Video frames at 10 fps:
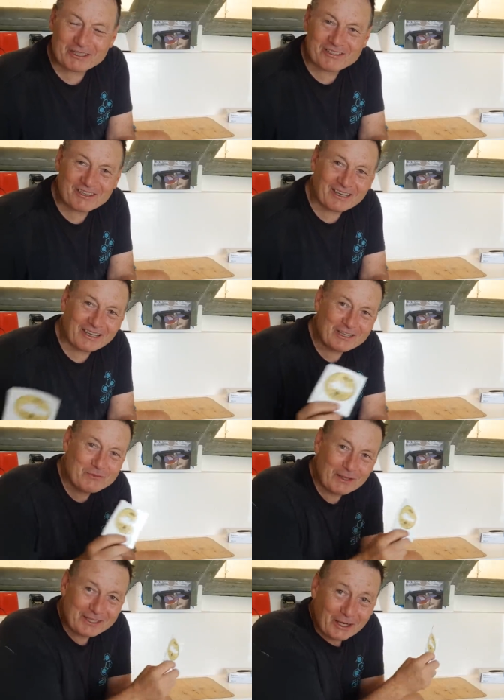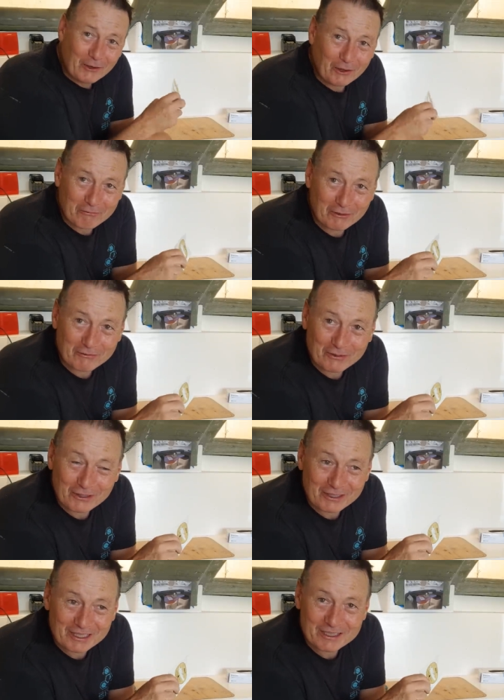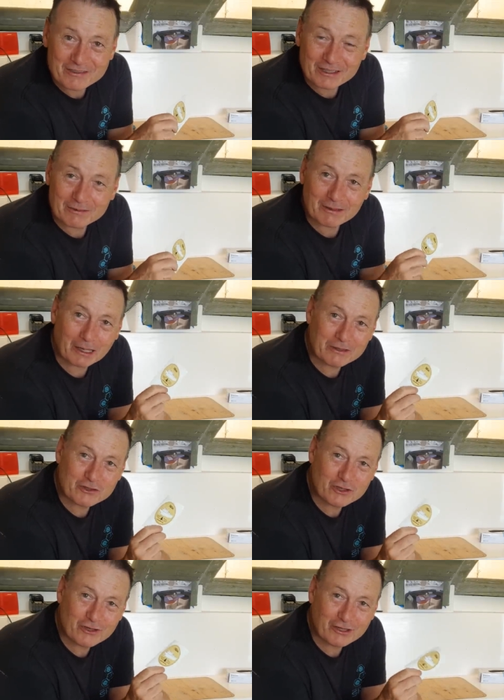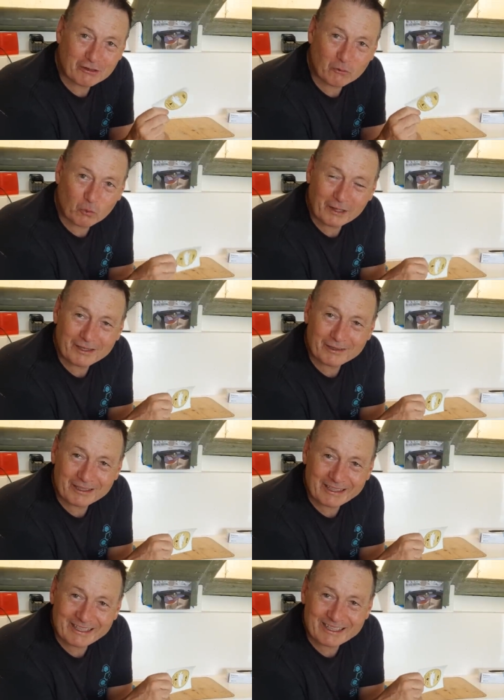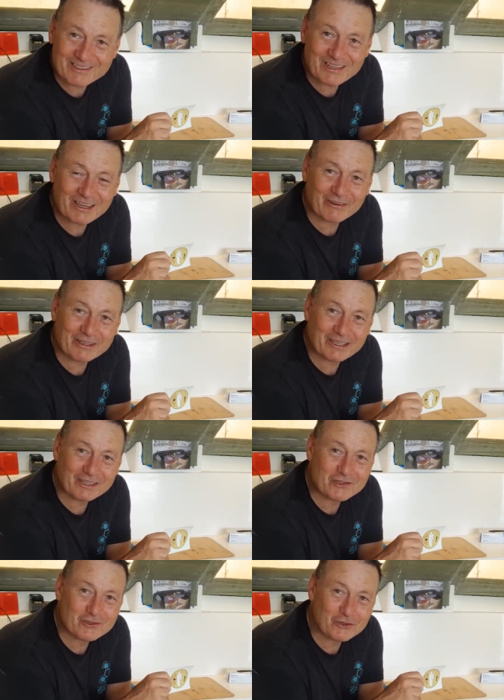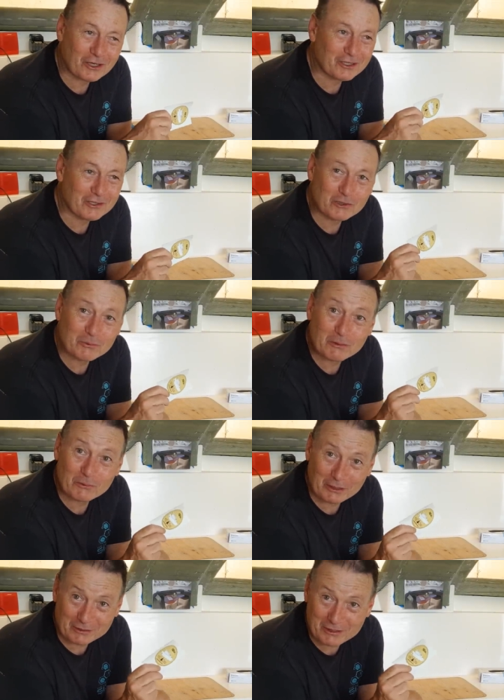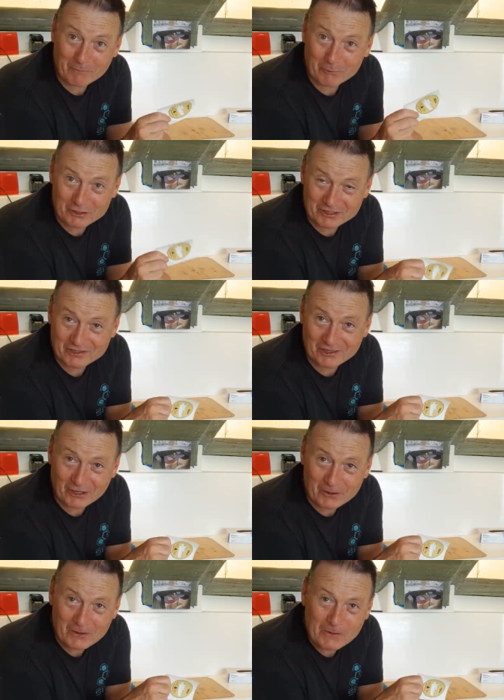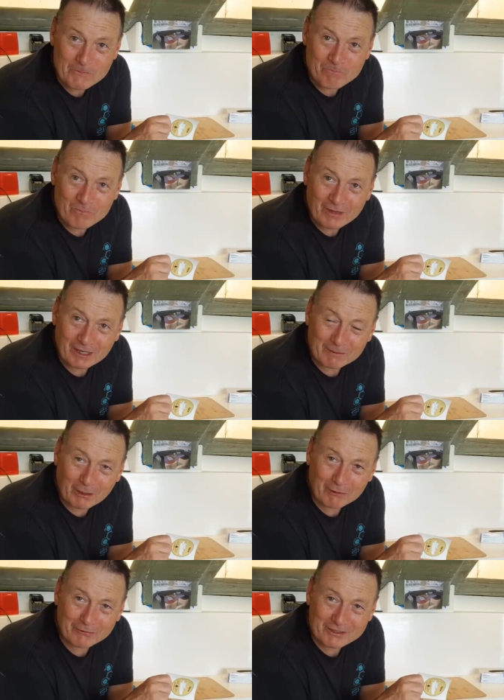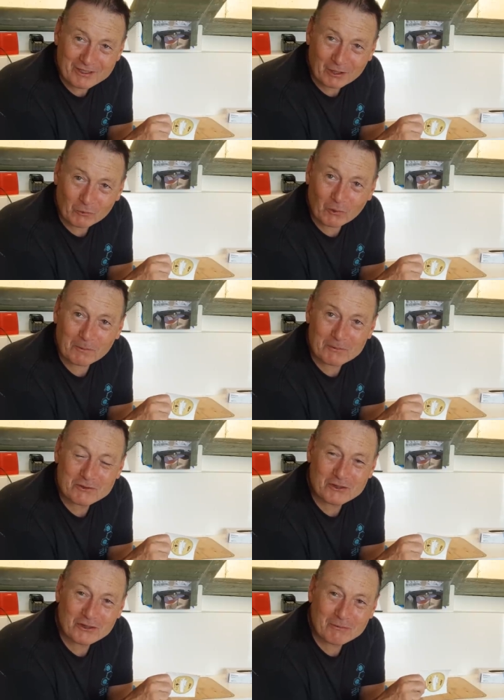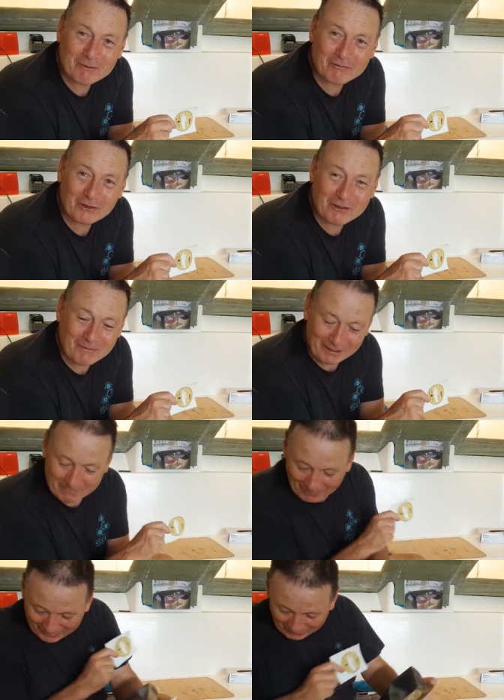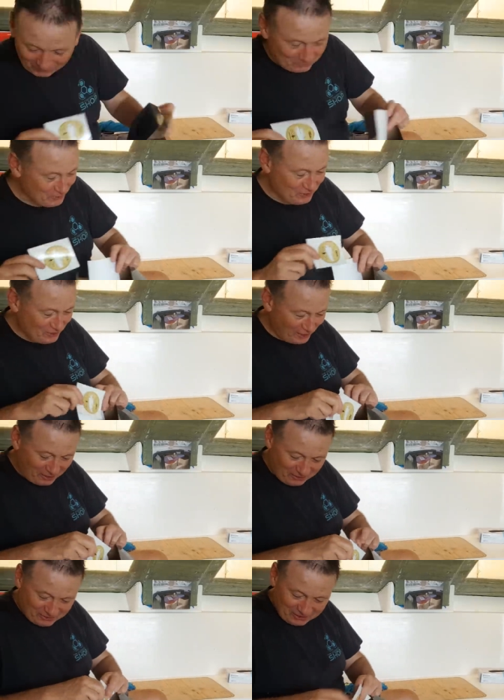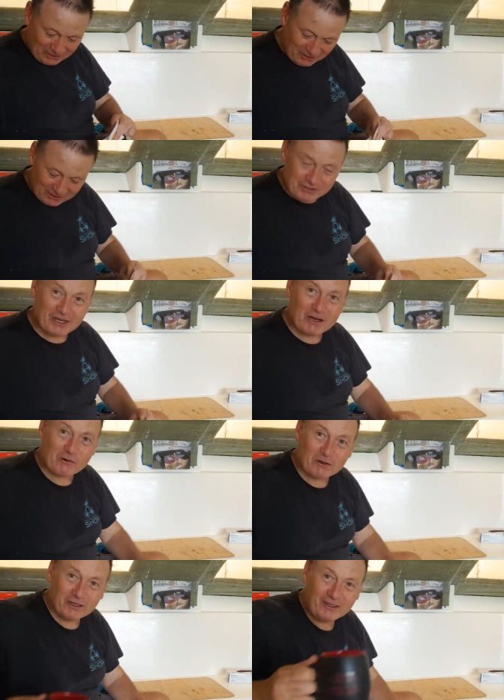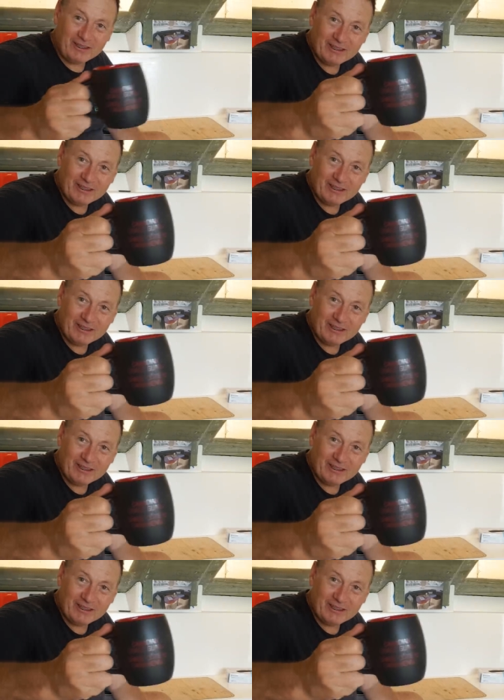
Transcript: He's uh, He's been going on it for a few years and, and due to the weather that he gets there, he does struggle a little bit with the temperatures. So um, hopefully it's gonna warm up soon a bit for you, mate. Mate, I'm stoked. Do you know what?